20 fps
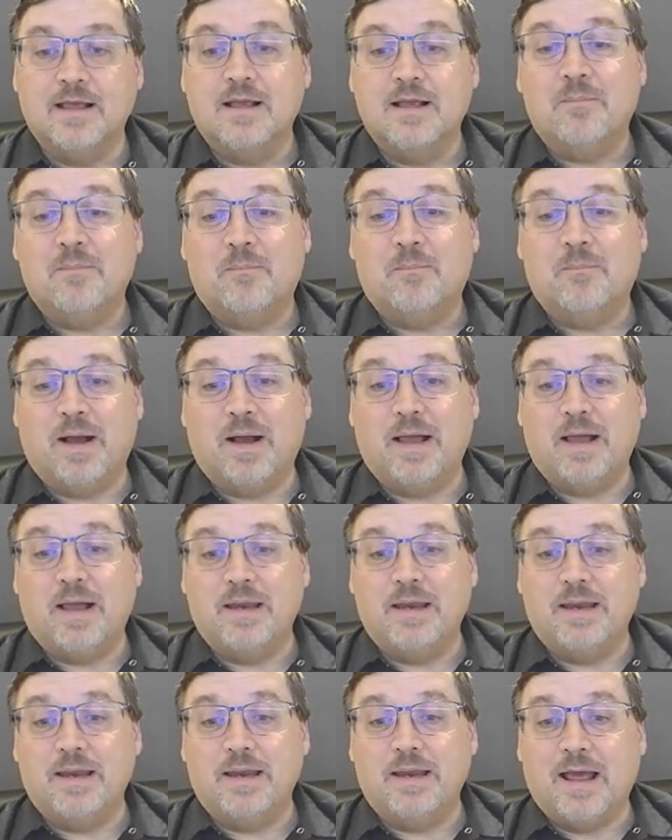But
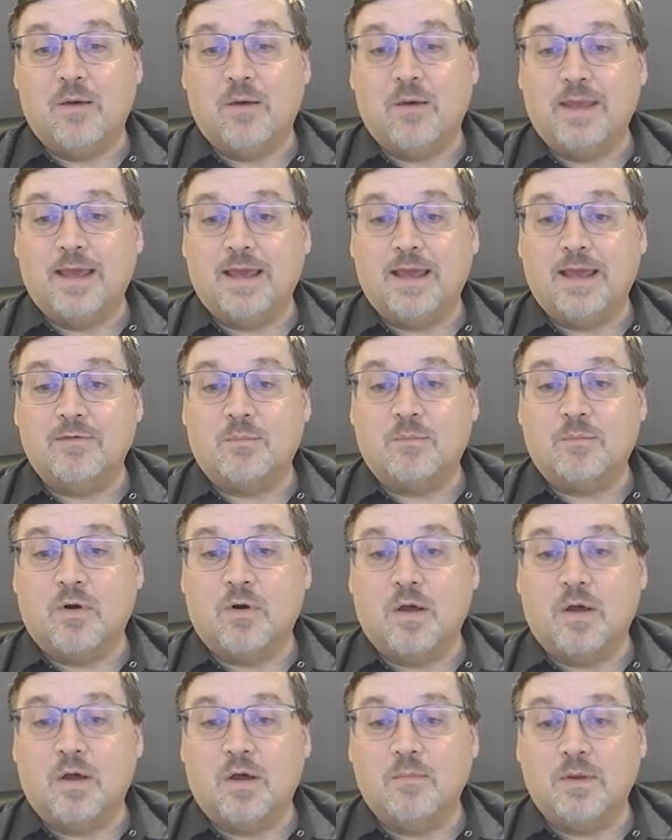now we have a
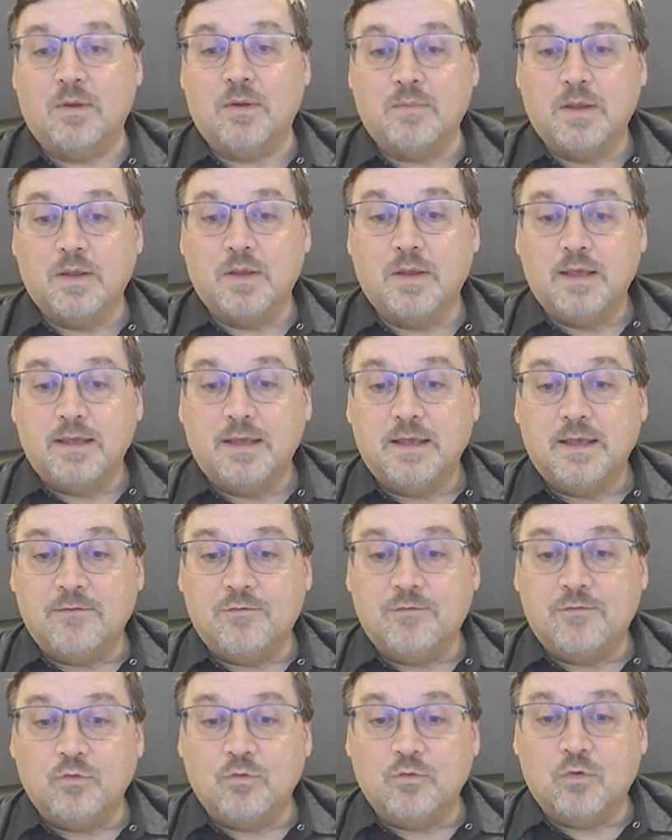problem. If
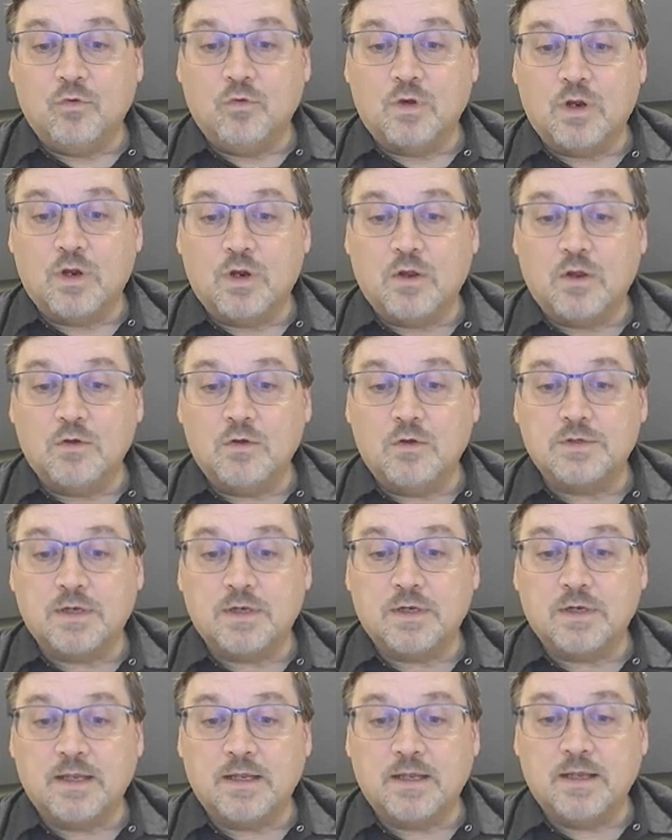you look
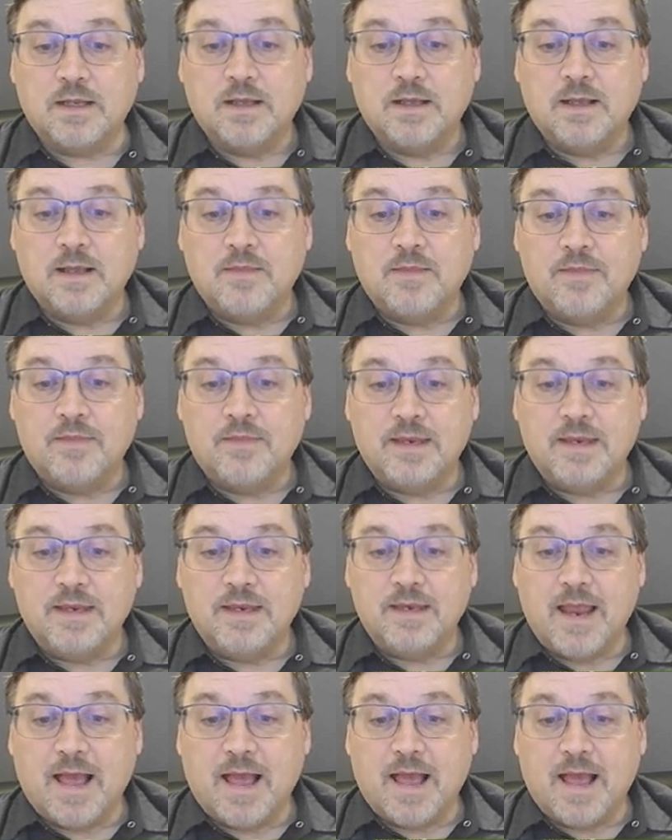closely, the
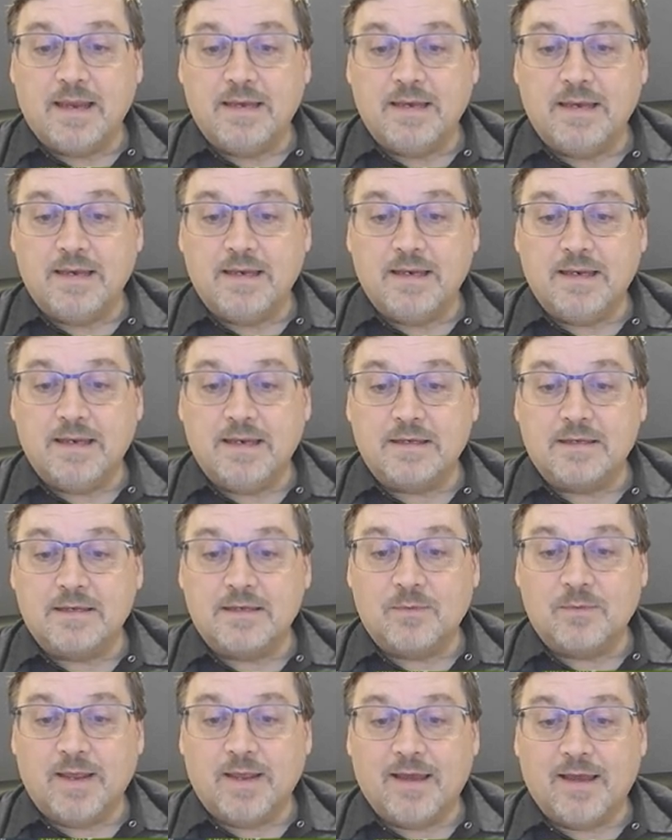90s,
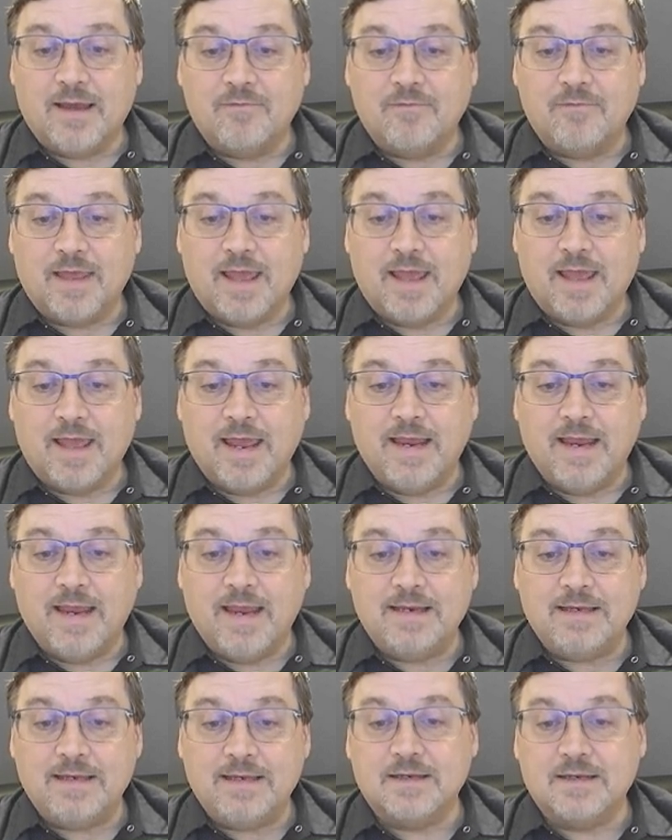we have the
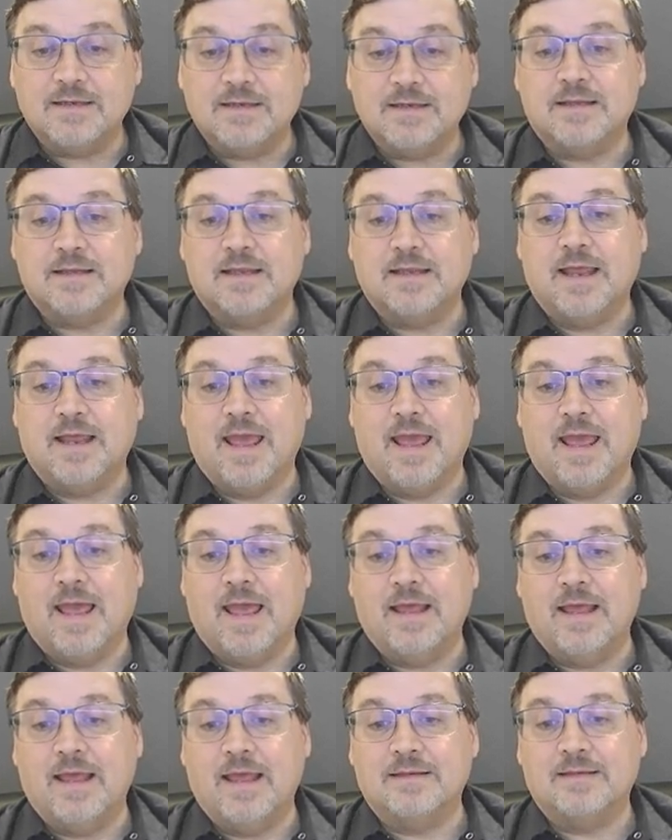80s listed
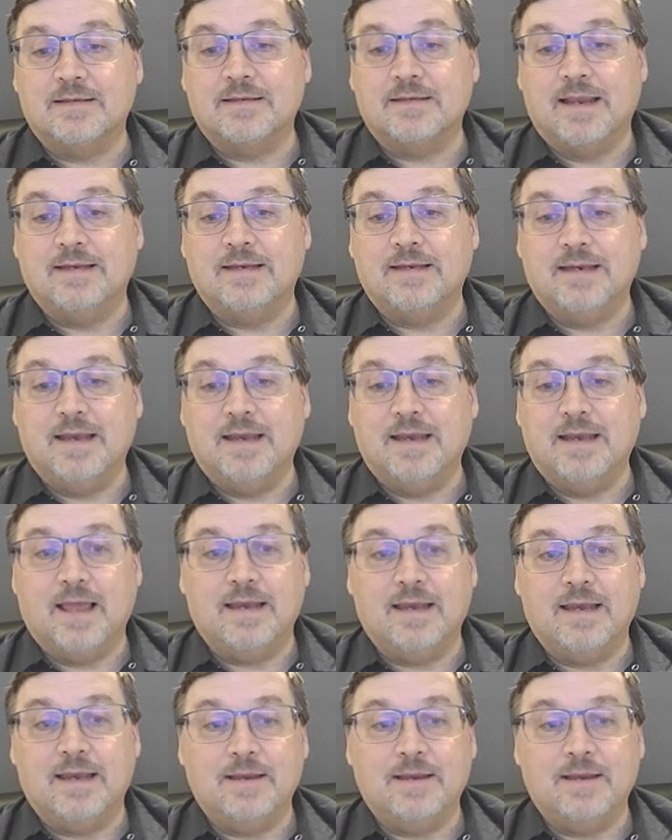as 1990.